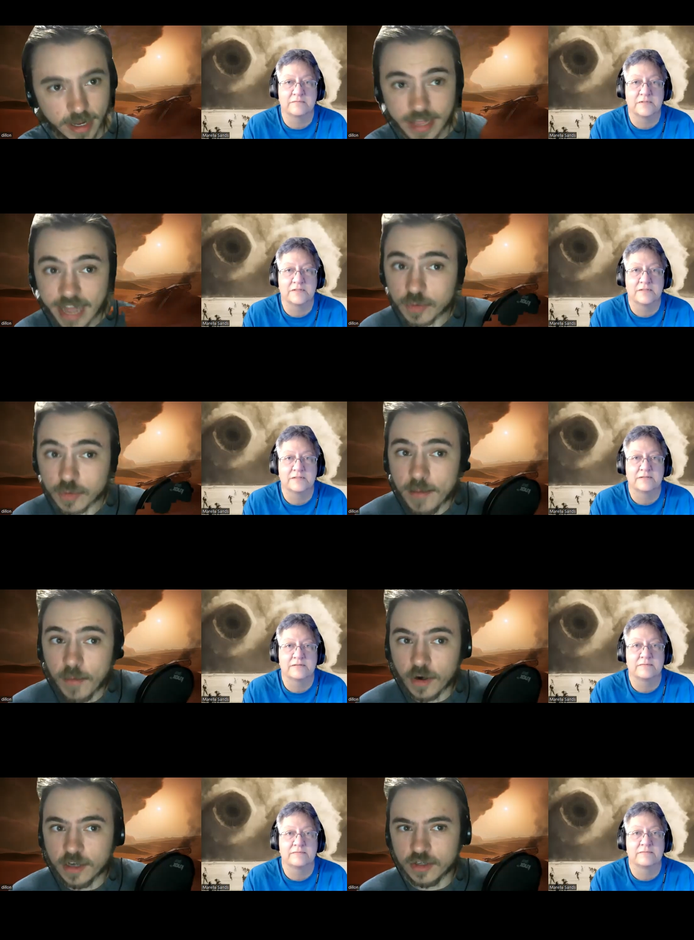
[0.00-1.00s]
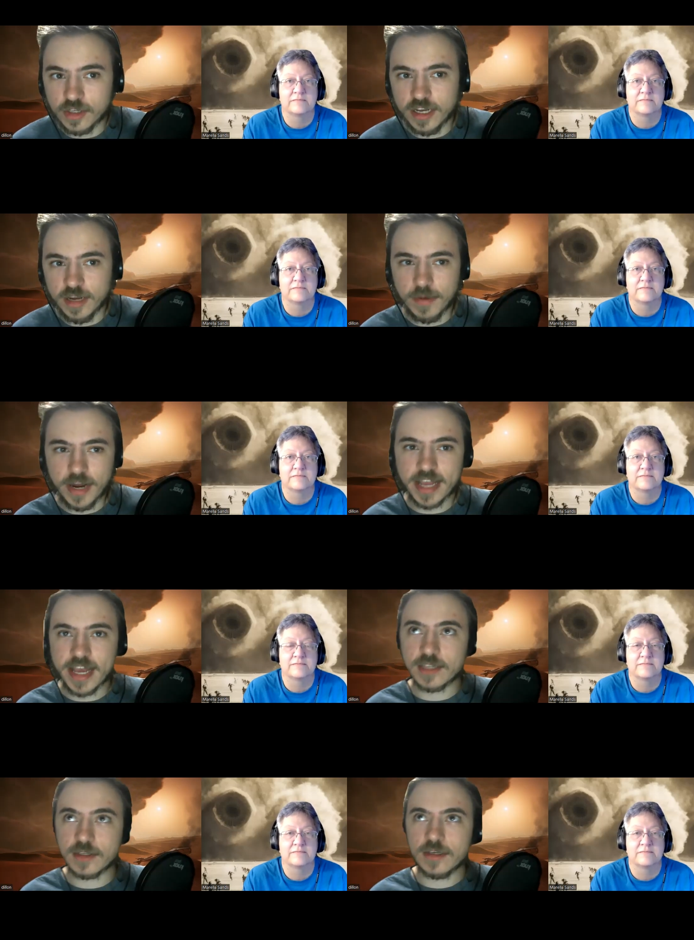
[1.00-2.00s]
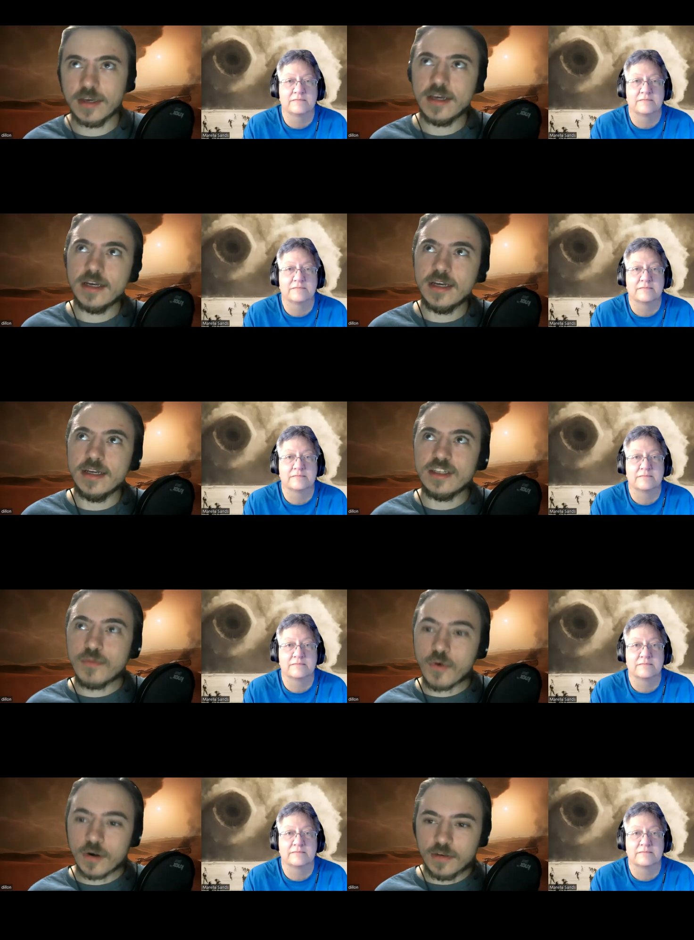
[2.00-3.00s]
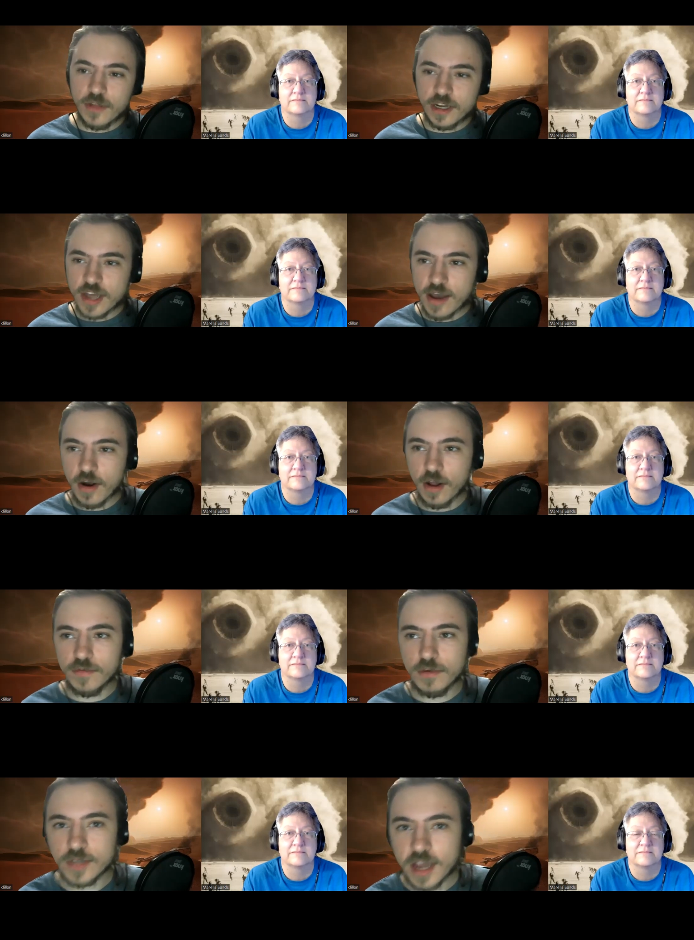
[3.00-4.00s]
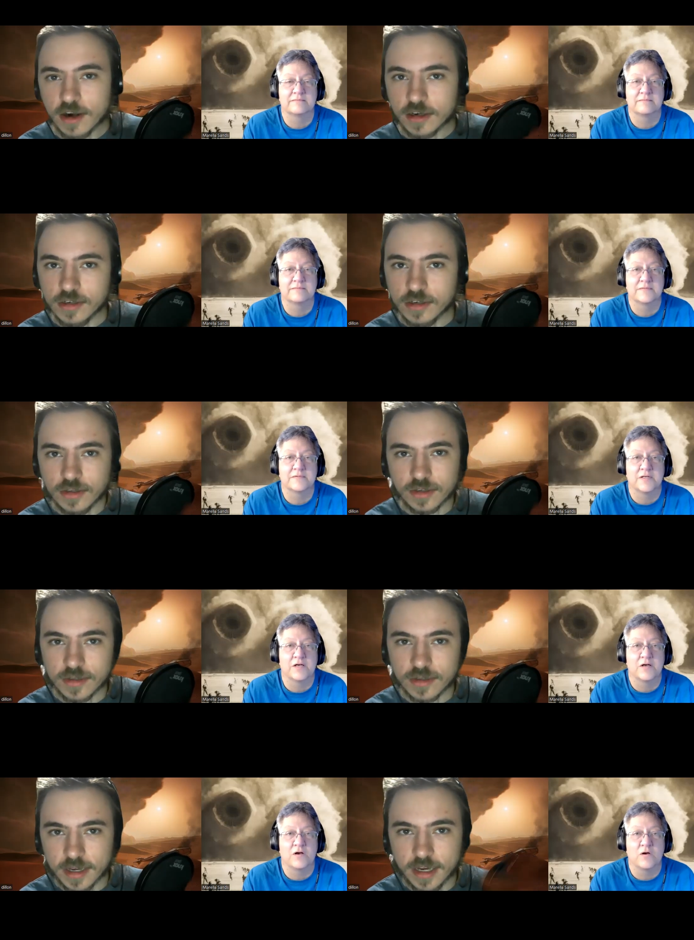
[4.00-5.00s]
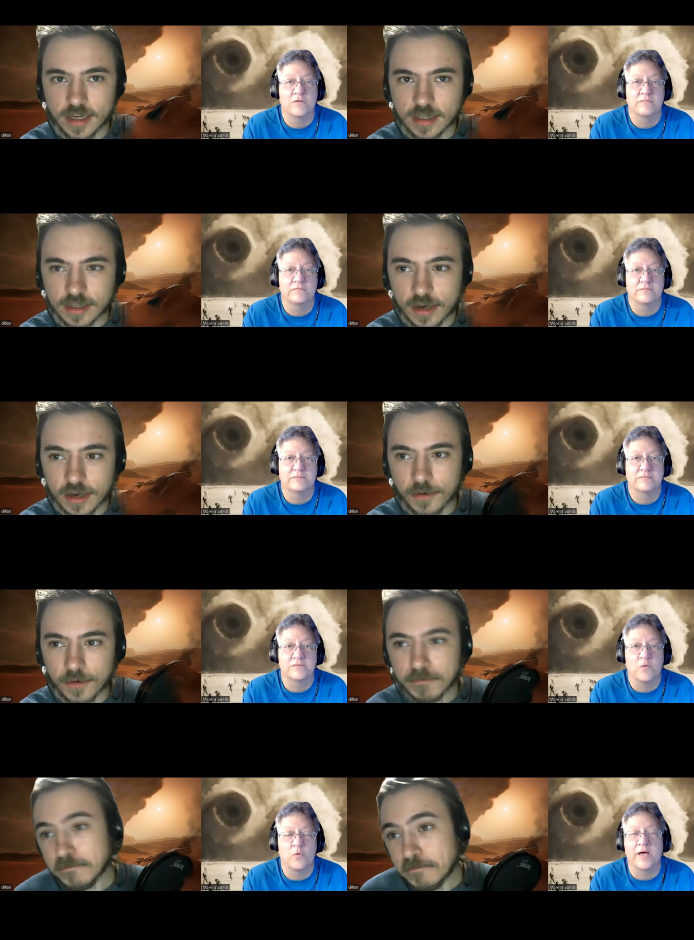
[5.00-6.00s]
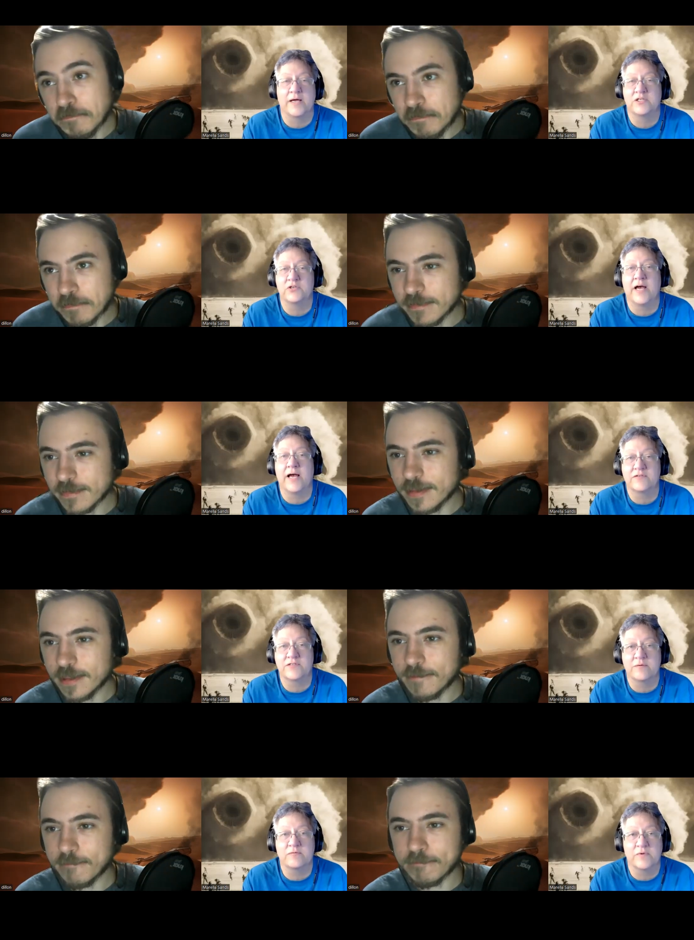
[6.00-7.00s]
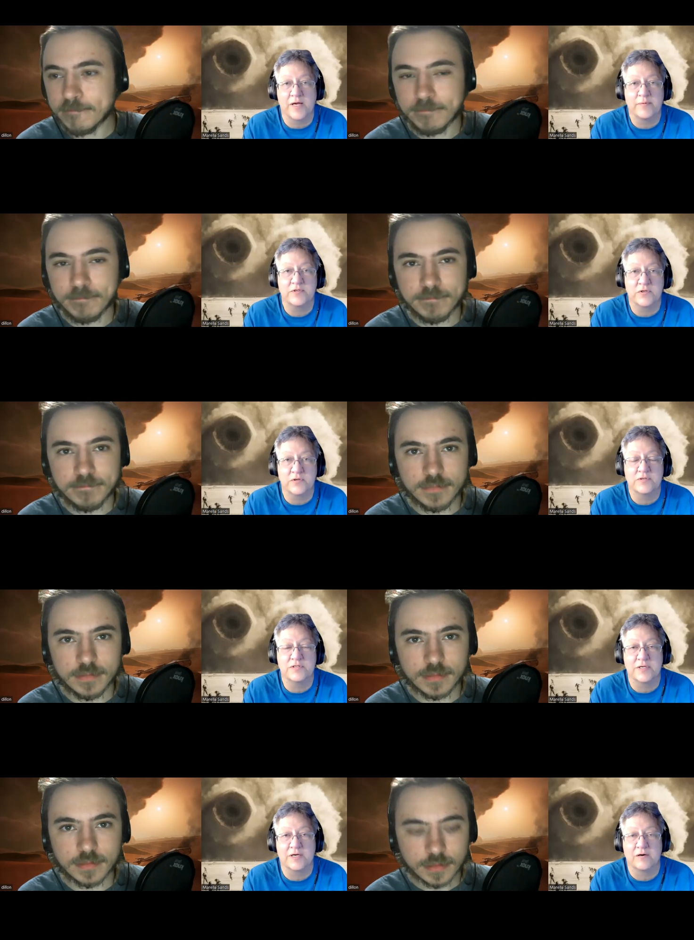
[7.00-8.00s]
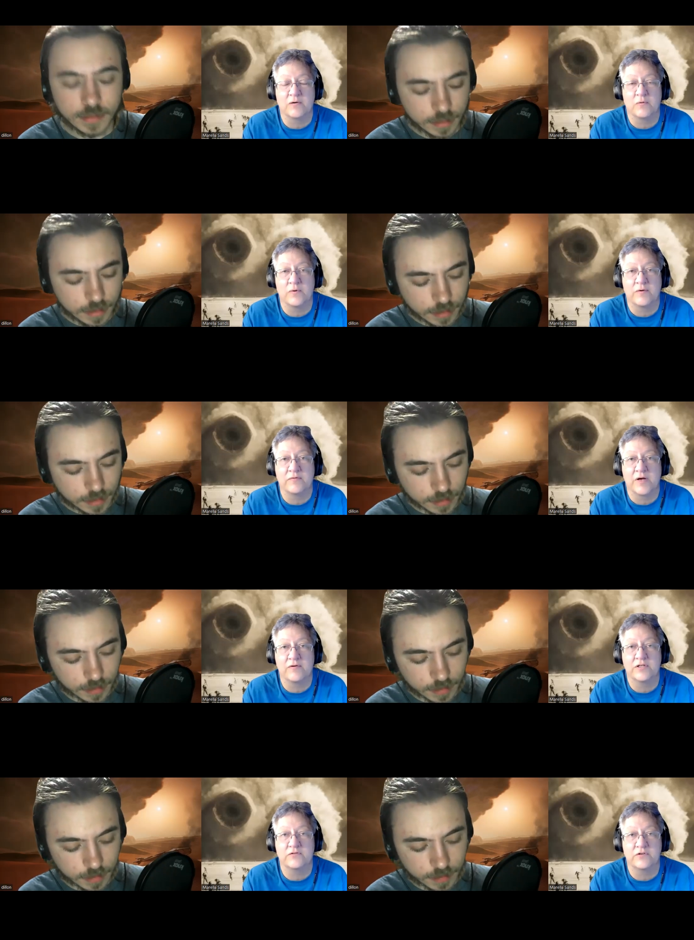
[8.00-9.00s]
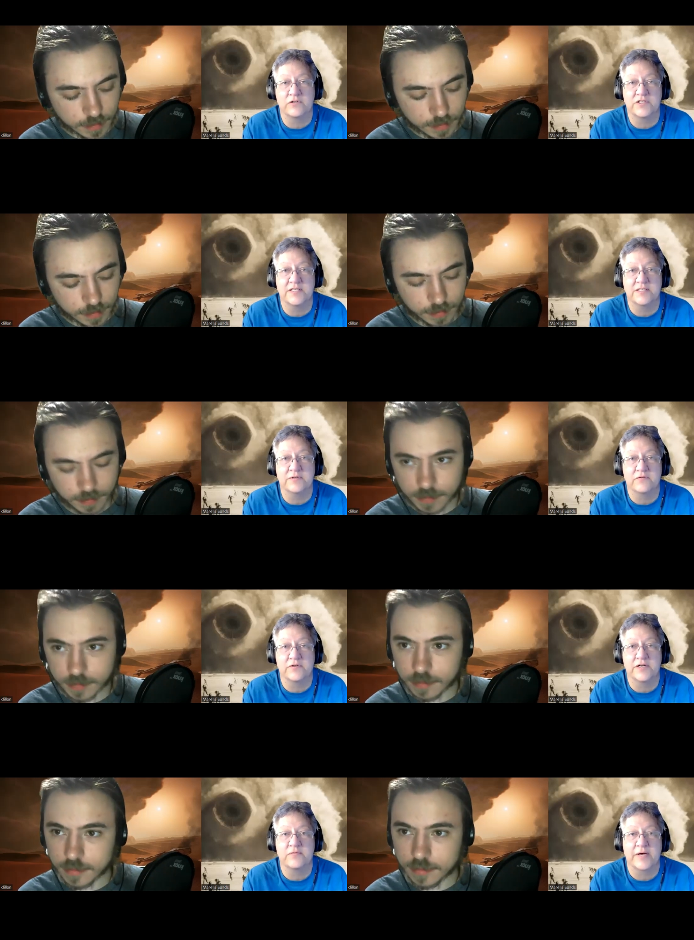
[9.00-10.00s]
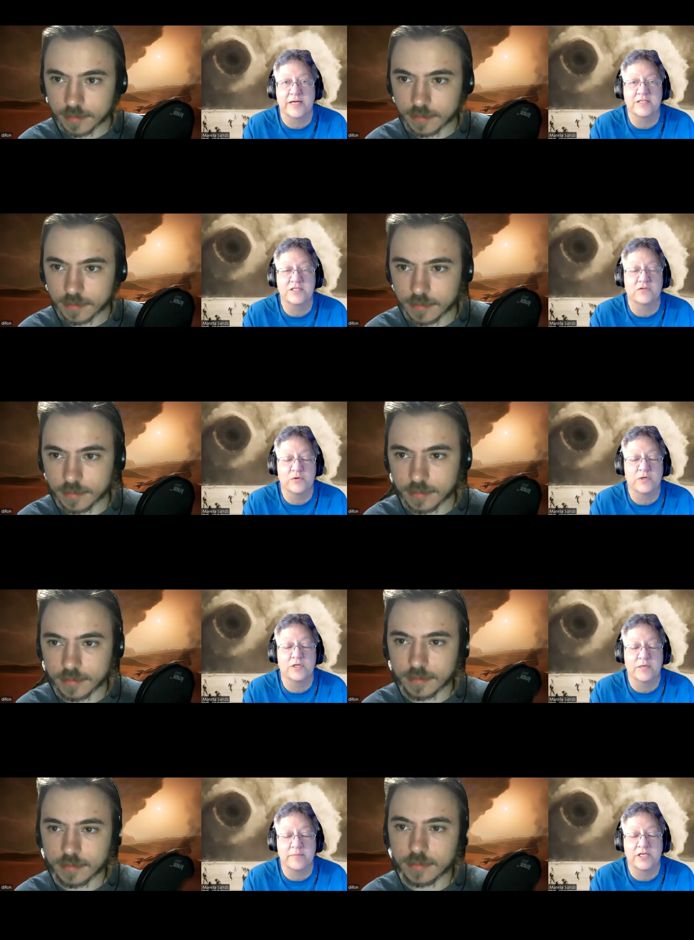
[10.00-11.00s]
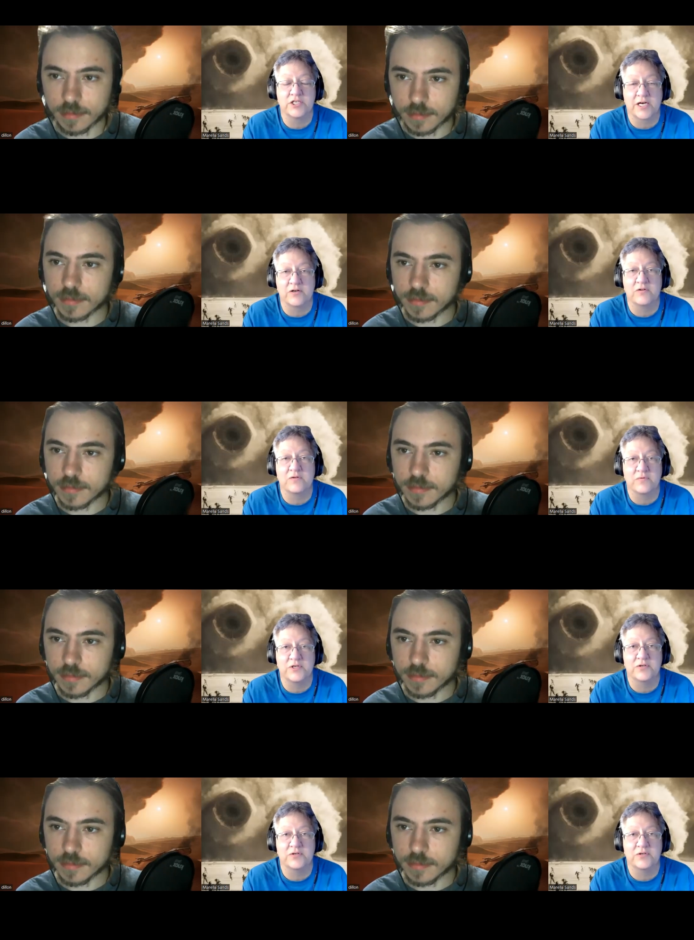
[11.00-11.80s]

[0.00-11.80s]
Speaker 1: and that's what I'm more interested in. But I guess it's important to flesh out all of those characters. Uh, so
Speaker 2: well, I do have some episodes. Uh, we I covered the first season with a friend of mine, so if you want to look at my channel, we